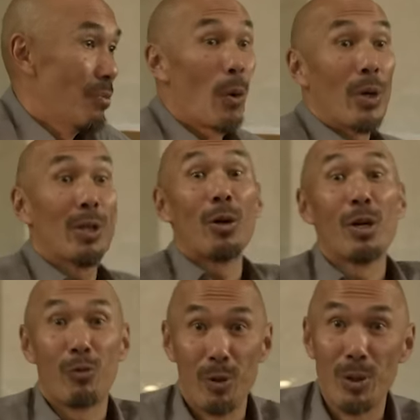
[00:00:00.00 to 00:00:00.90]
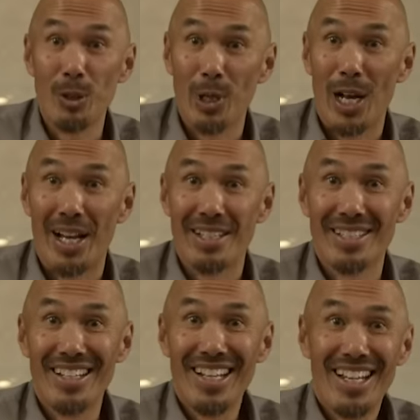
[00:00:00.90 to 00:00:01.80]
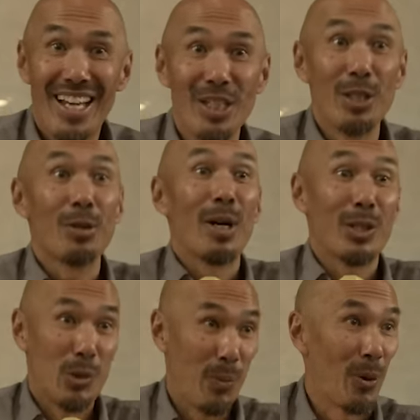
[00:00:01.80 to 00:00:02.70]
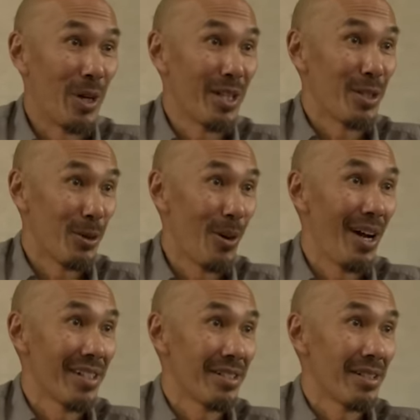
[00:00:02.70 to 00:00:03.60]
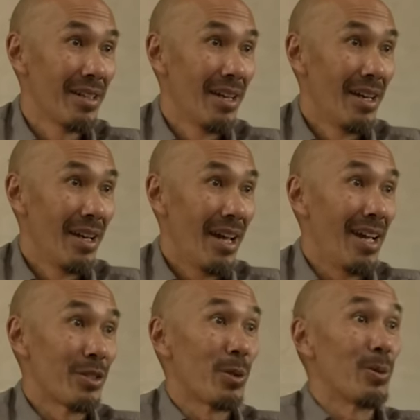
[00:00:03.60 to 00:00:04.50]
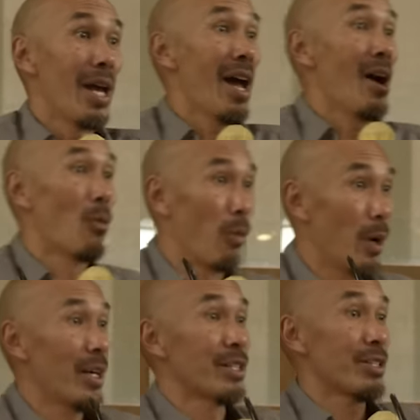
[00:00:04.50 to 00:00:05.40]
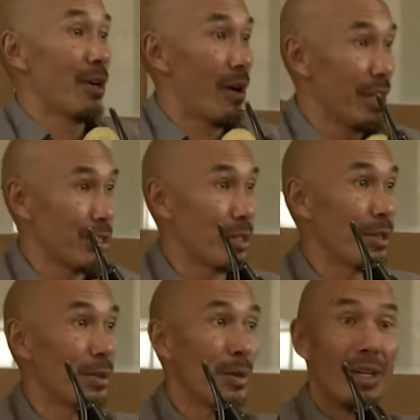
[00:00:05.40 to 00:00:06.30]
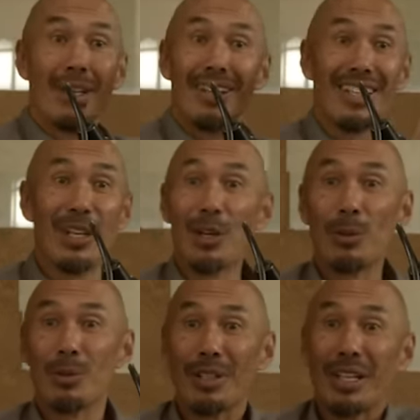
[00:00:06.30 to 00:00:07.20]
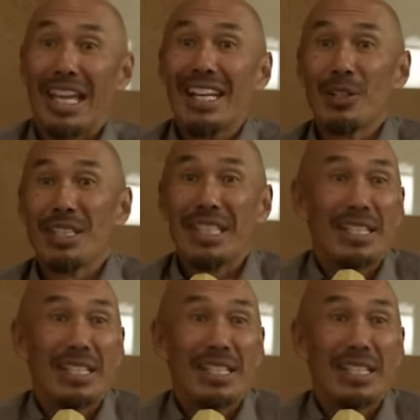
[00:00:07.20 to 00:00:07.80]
But we learn it from you guys and you export it to us. And so now we're starting to, you know, get in.